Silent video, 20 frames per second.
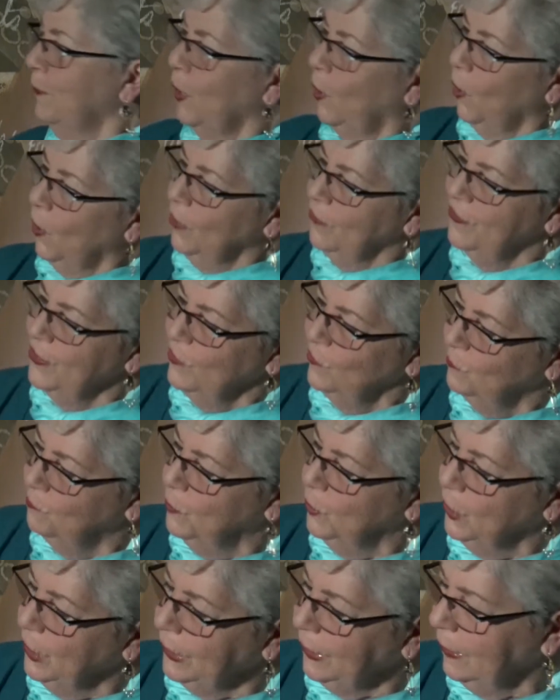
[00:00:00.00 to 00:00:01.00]
McCarthy's
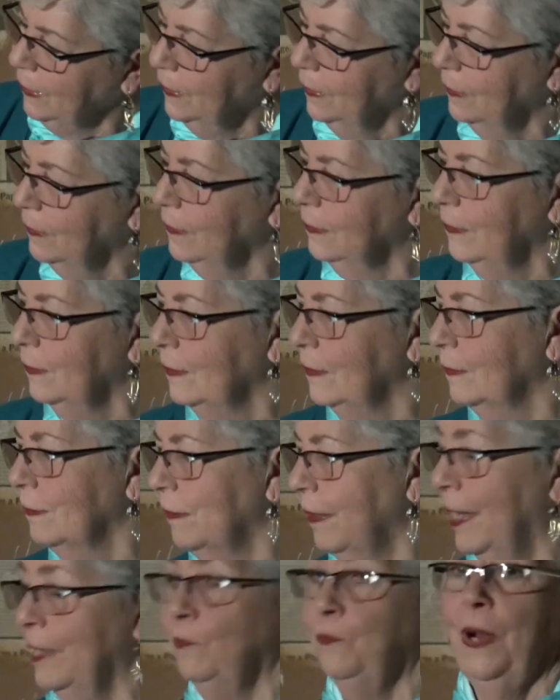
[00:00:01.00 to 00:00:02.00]
book,
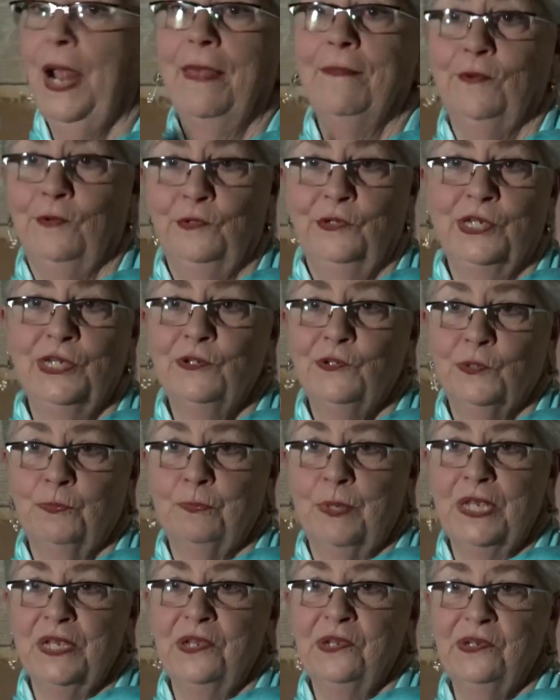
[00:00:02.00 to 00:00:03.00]
I'd Rather Teach
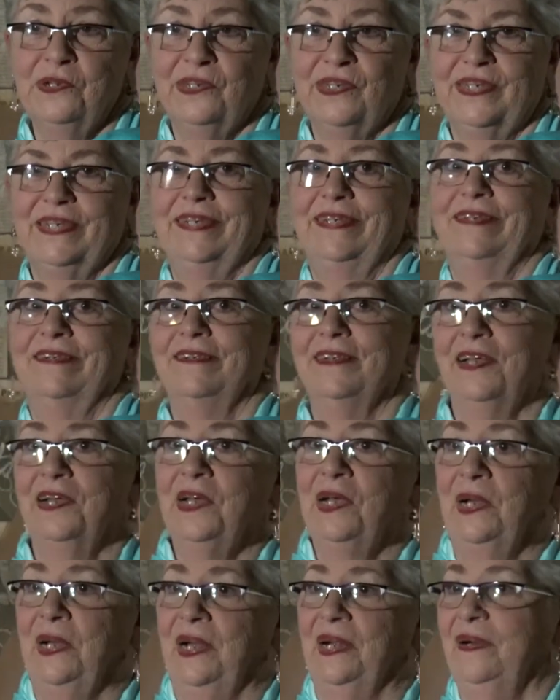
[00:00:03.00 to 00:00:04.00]
Peace.
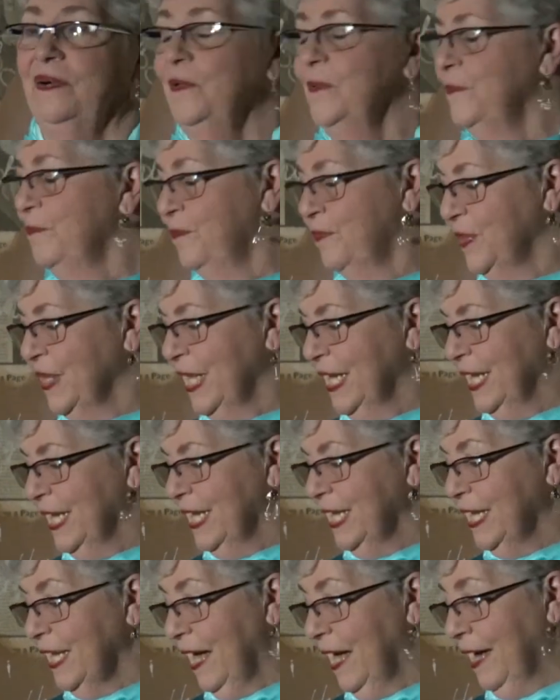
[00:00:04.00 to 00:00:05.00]
Uh,
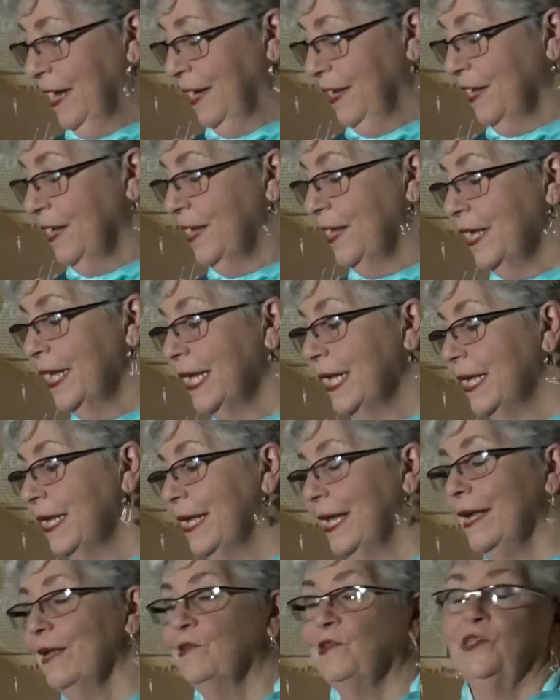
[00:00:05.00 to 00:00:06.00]
I, he
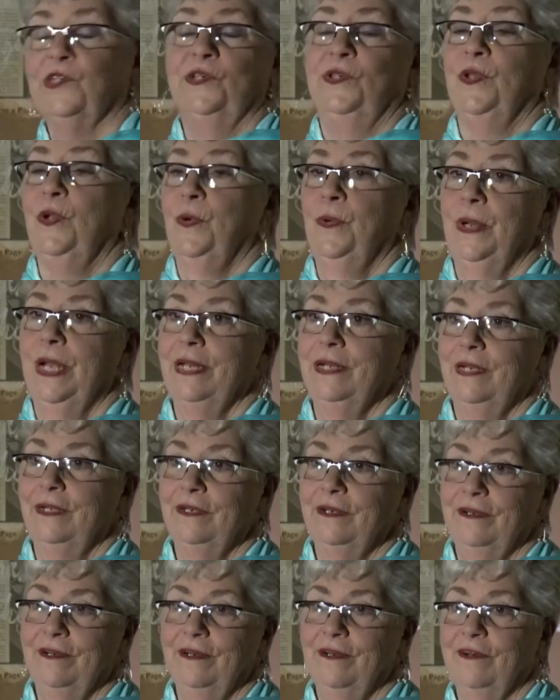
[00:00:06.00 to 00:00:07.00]
gets the
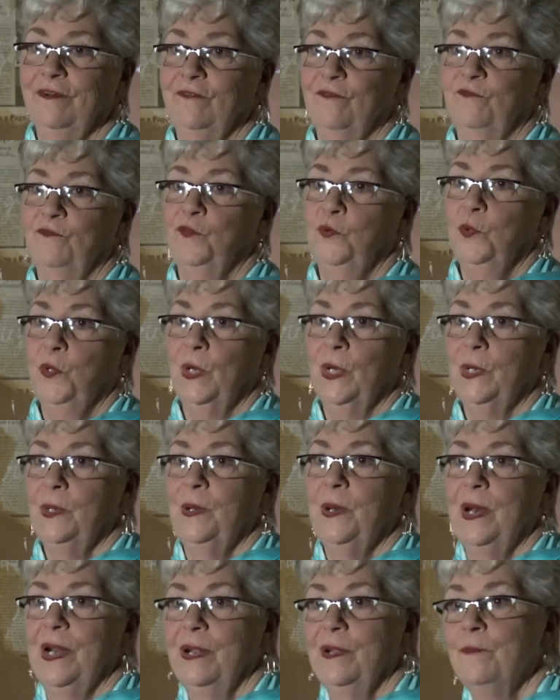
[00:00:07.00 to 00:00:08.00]
credit
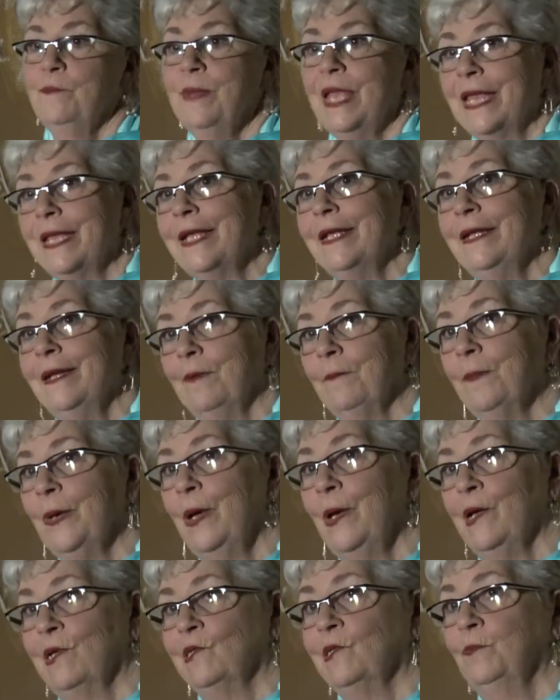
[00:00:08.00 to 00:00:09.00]
for making it
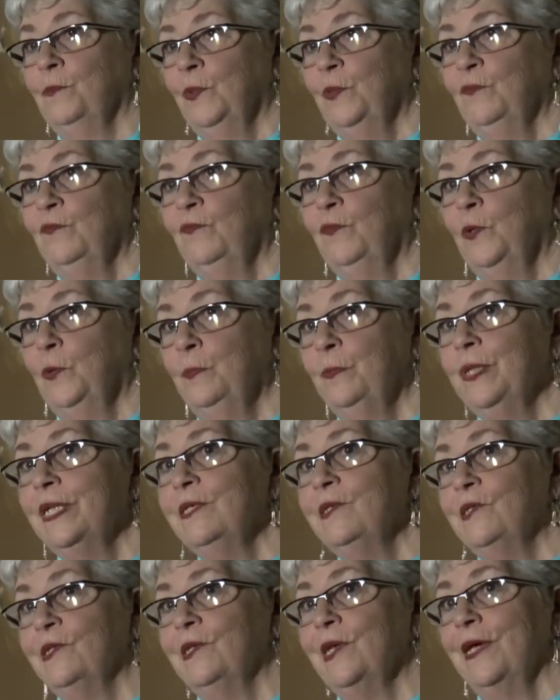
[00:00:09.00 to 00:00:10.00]
possible for
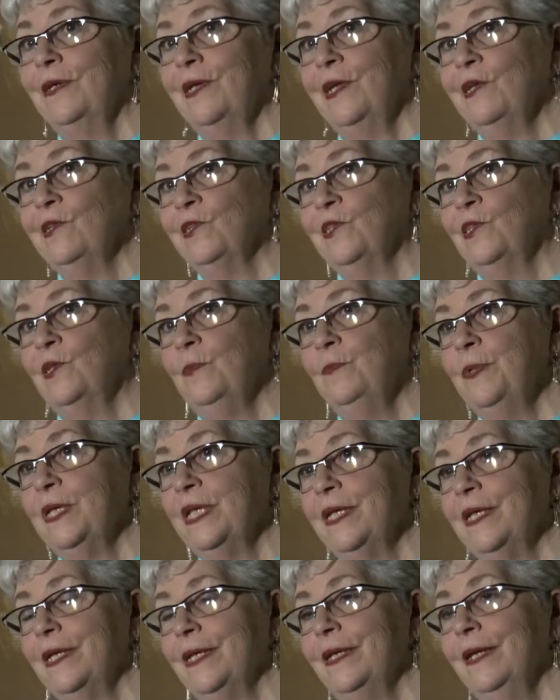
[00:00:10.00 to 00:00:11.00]
peace studies to
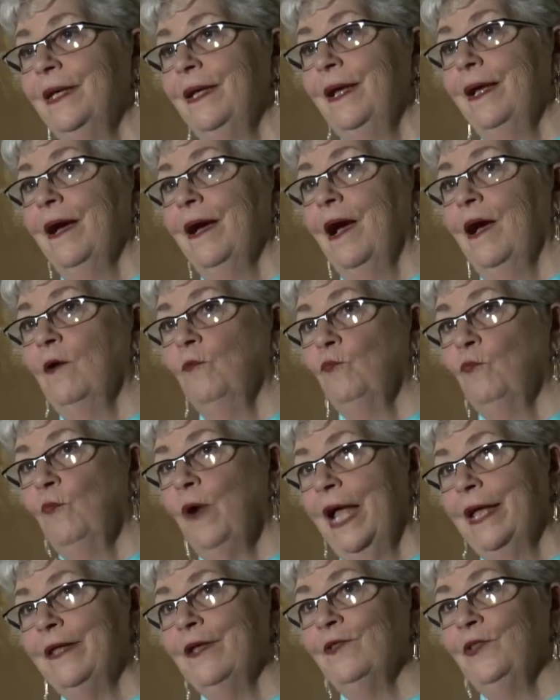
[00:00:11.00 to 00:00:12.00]
be a
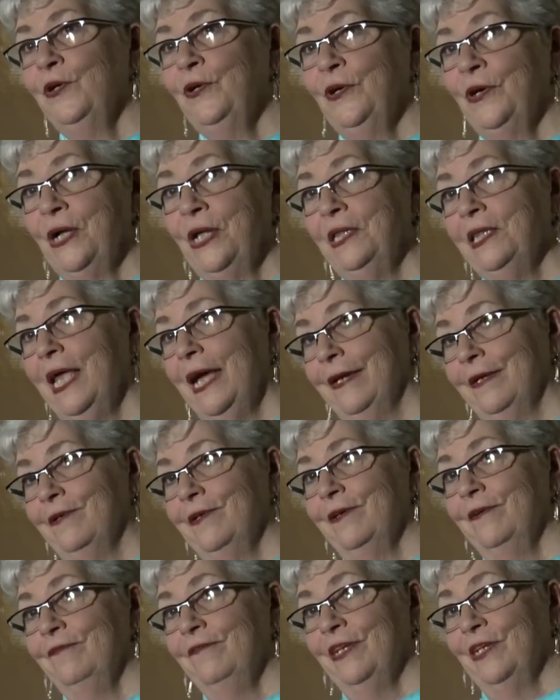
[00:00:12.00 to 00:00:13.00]
regular
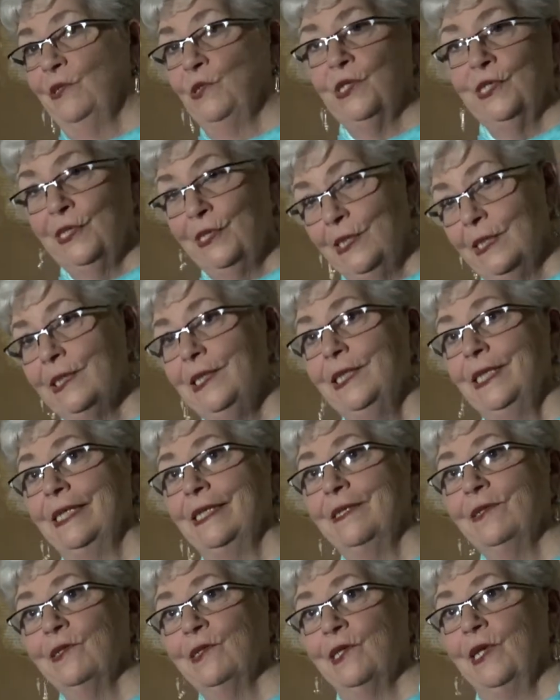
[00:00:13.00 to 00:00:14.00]
elective. It still
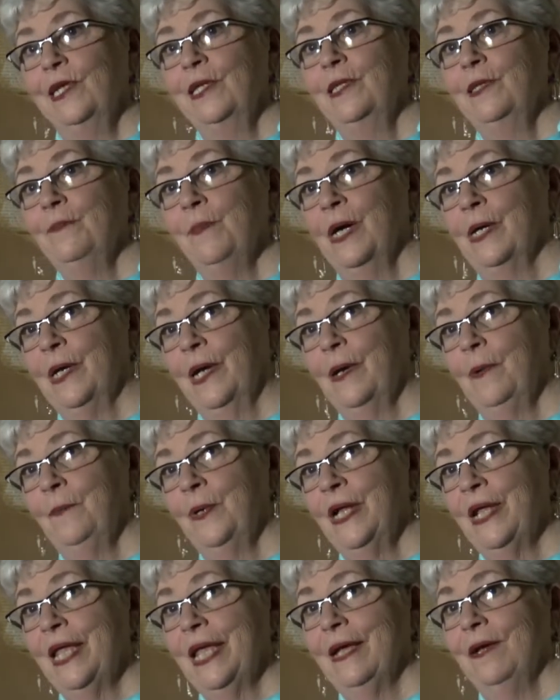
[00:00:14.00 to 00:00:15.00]
is in the
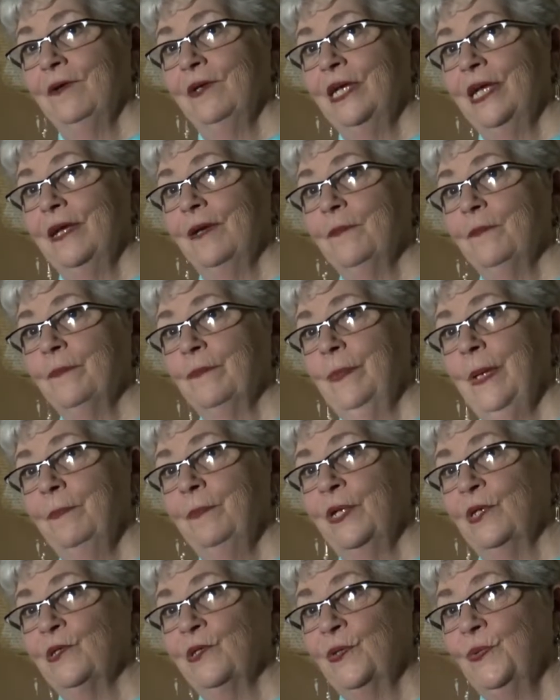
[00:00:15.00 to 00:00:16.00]
Montgomery County
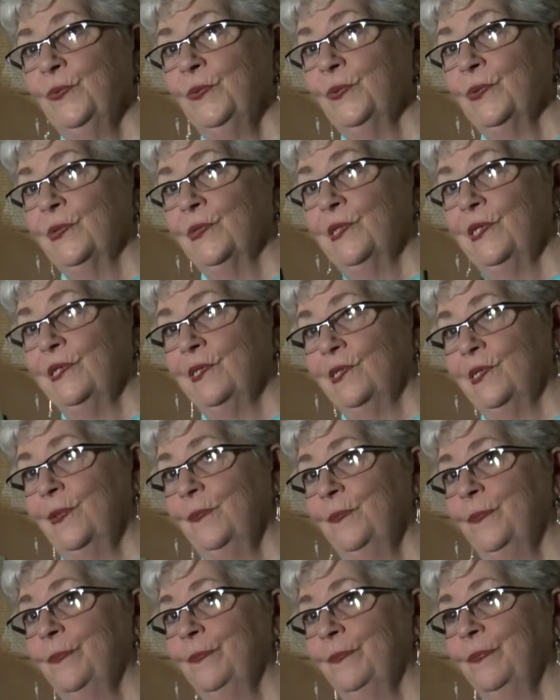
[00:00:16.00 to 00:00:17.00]
public school
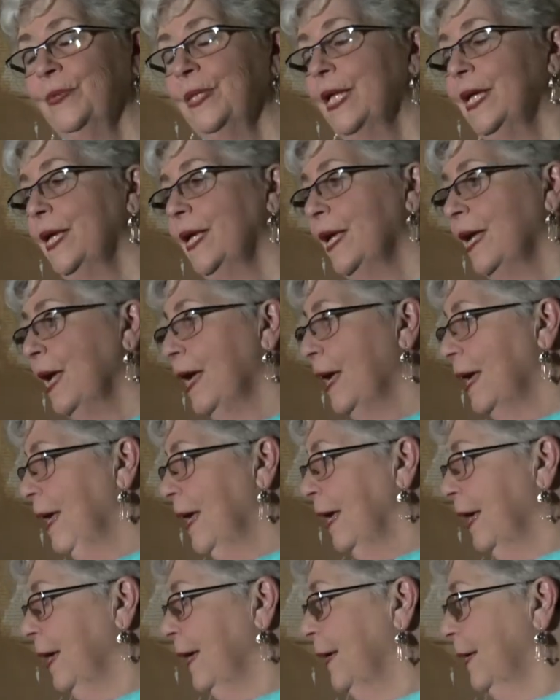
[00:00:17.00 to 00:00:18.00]
system.
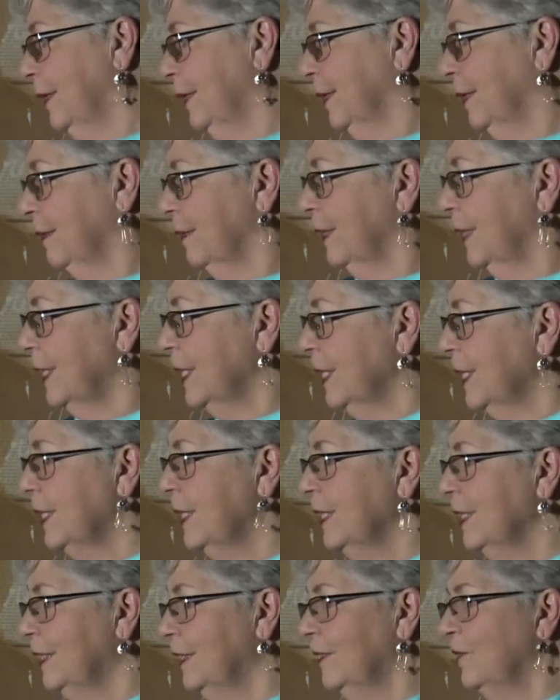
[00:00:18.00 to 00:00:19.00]
And
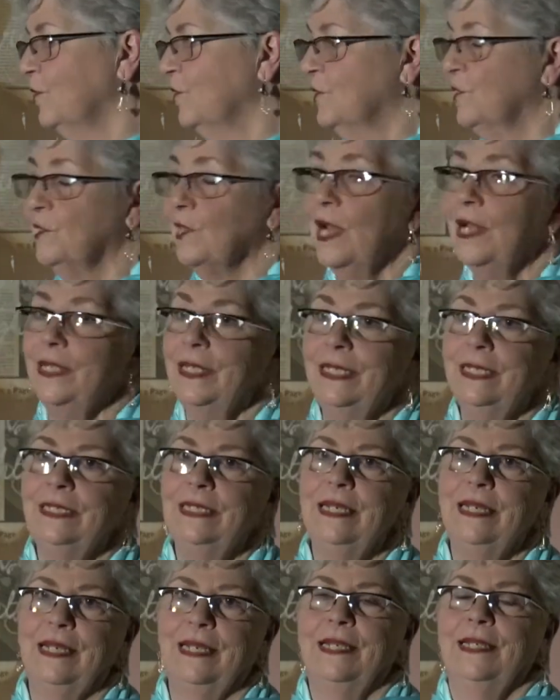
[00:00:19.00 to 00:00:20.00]
he and his
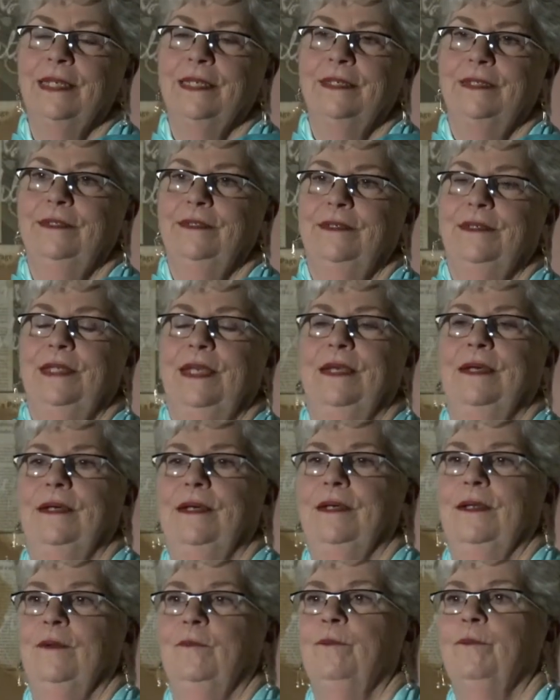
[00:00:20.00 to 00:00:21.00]
son and
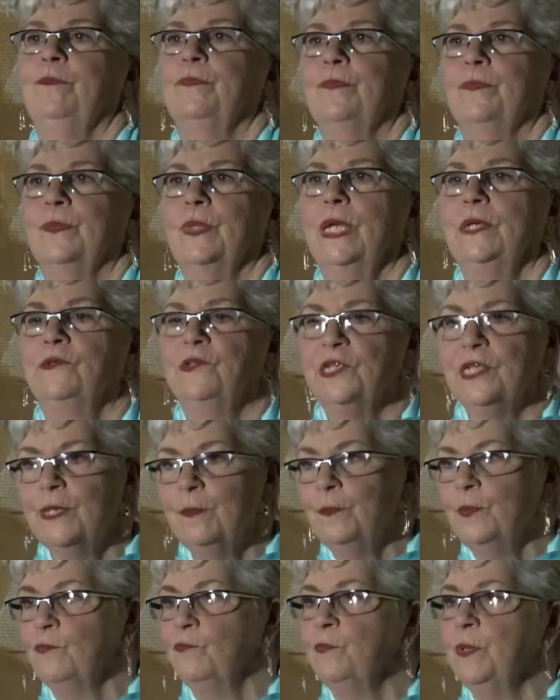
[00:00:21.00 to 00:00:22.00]
um, a
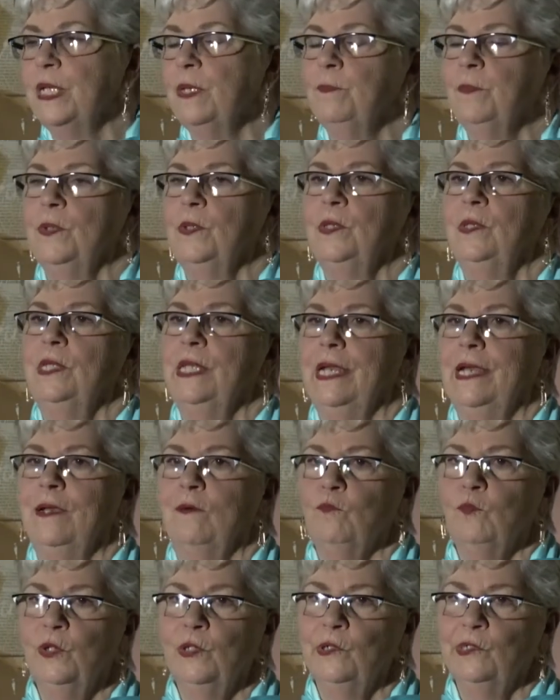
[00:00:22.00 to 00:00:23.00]
team of people
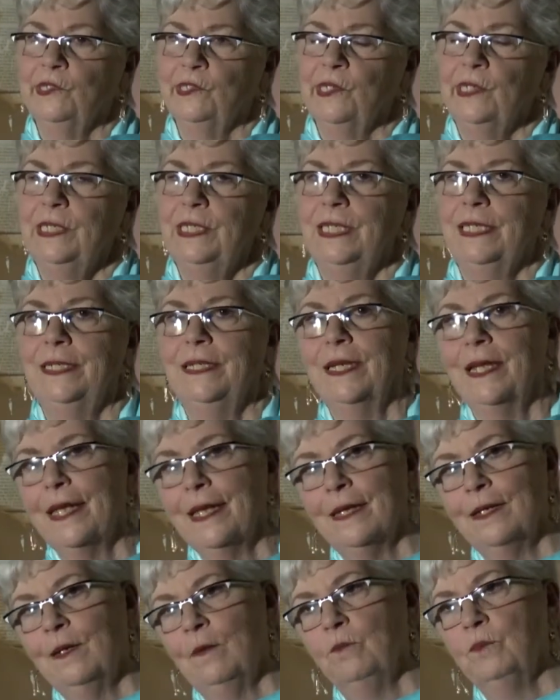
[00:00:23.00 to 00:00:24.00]
at Wilson and
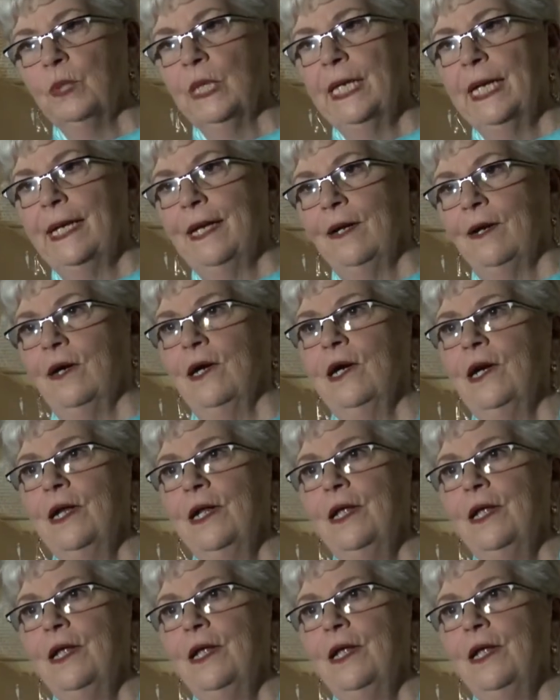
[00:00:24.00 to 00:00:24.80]
again at Blair